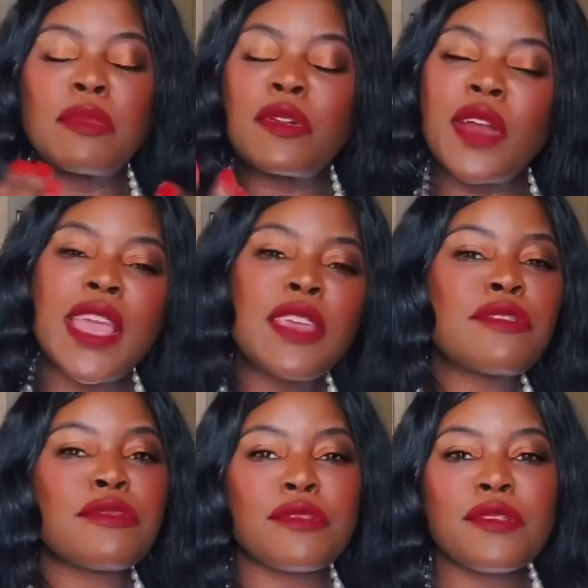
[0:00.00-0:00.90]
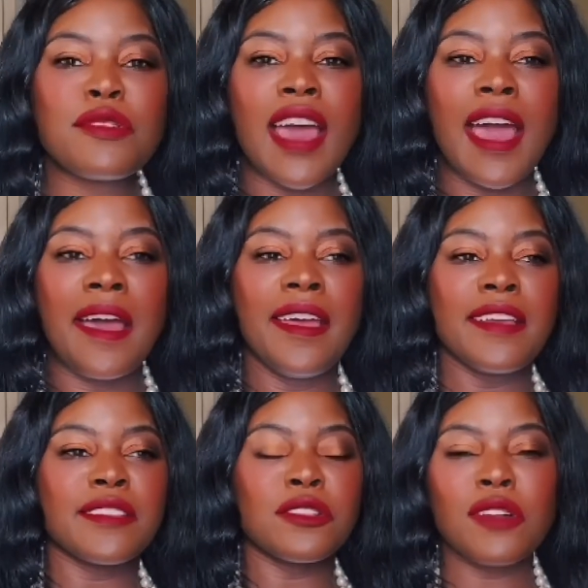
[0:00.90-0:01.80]
praying through that,
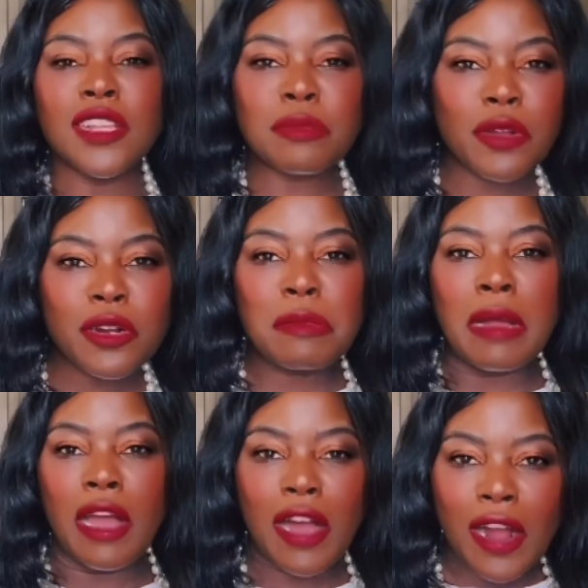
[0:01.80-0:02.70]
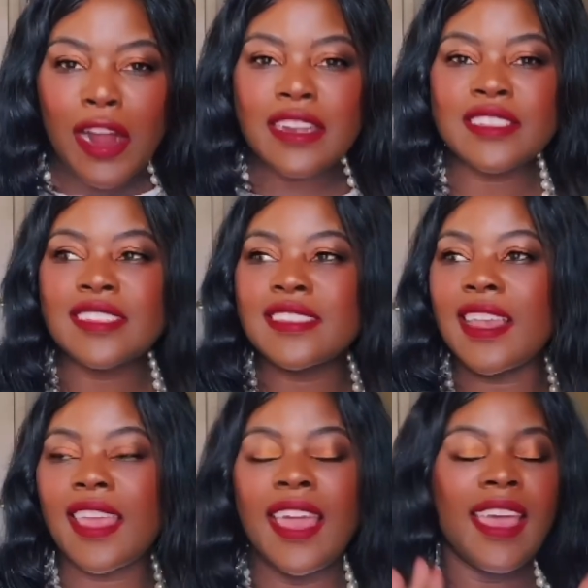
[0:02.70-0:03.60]
the Lord has put it on my heart and just
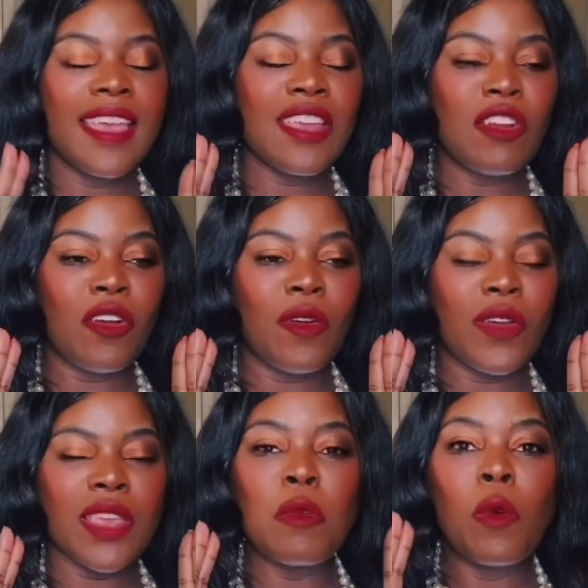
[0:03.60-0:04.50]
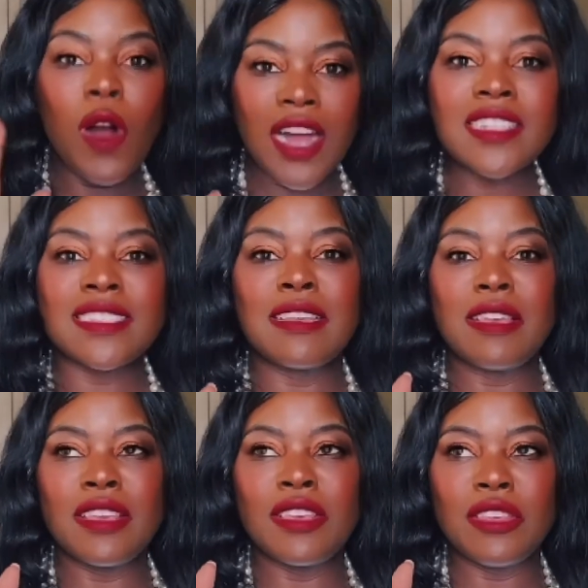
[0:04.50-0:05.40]
like, you know, He wants
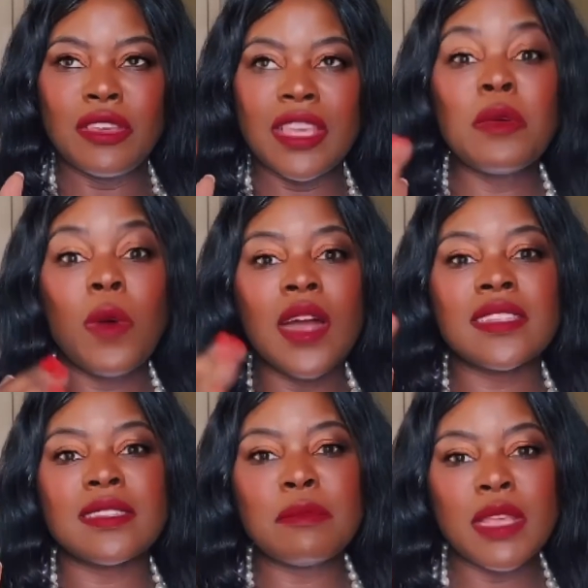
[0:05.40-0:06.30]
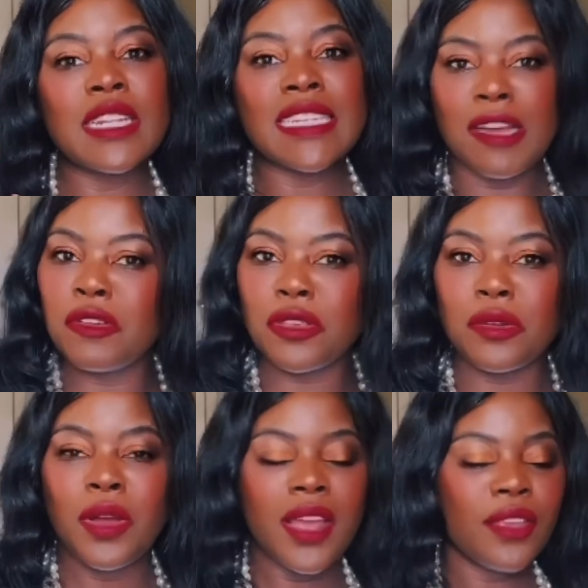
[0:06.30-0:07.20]
me to tell
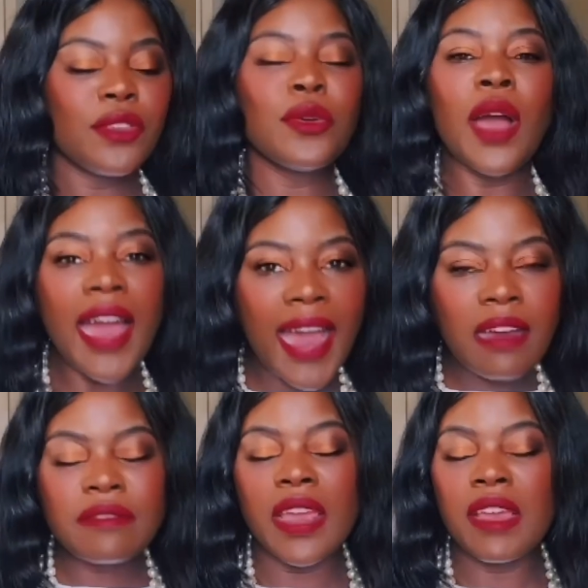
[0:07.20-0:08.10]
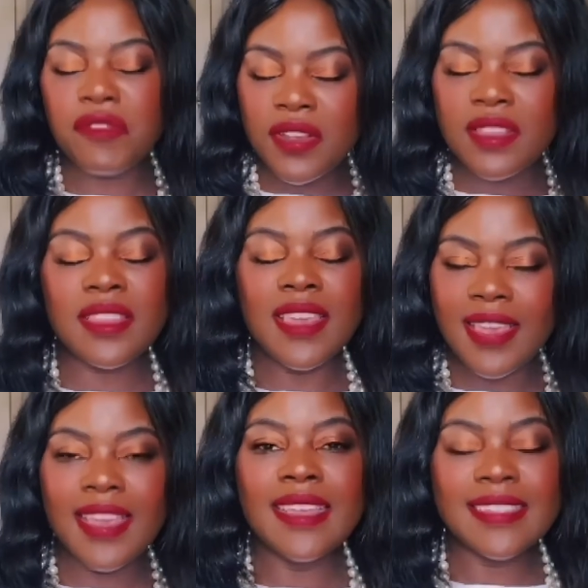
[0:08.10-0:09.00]
you, you have everything
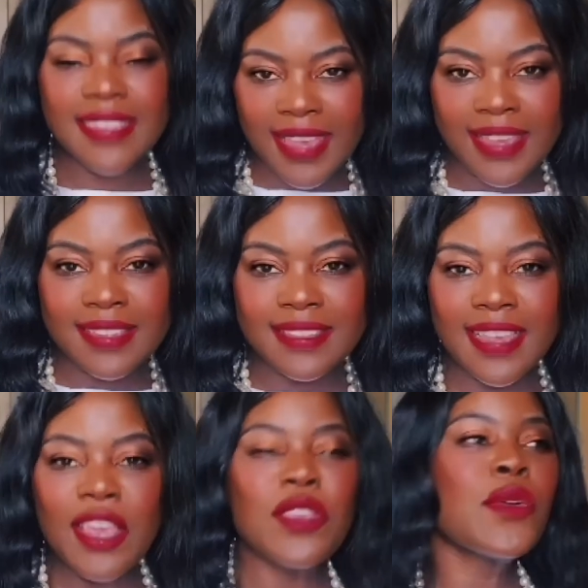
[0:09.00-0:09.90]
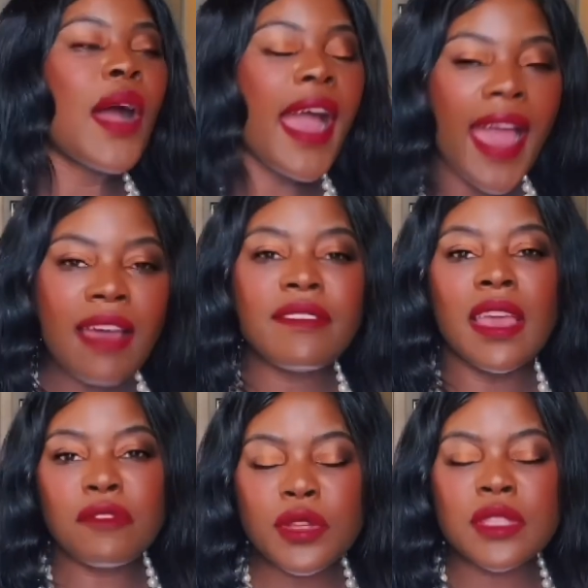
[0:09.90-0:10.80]
it takes. You have
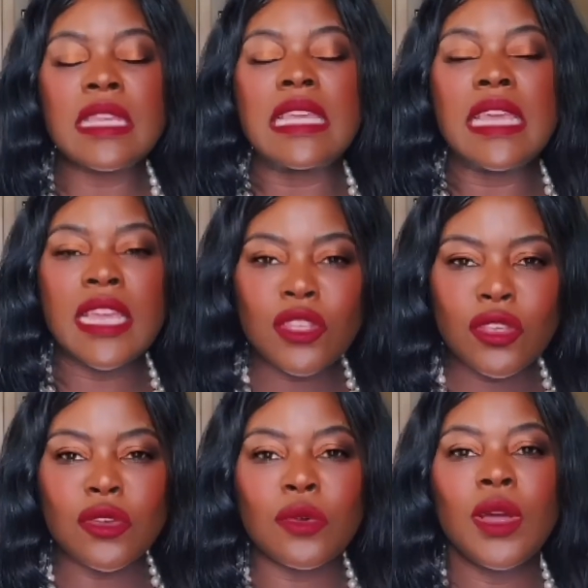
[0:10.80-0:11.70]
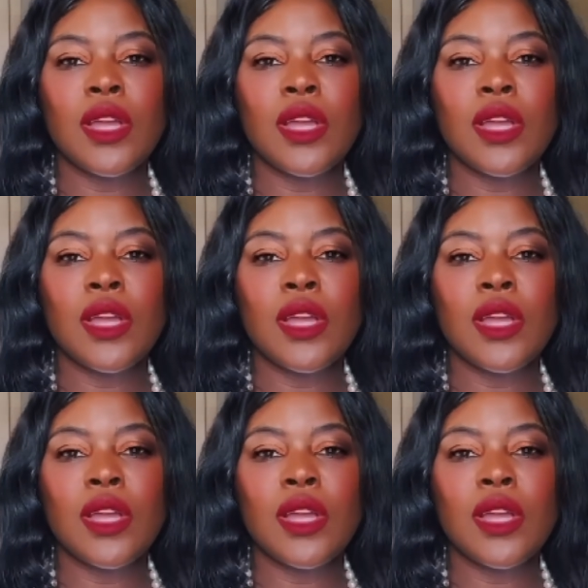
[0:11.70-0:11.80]
everything in you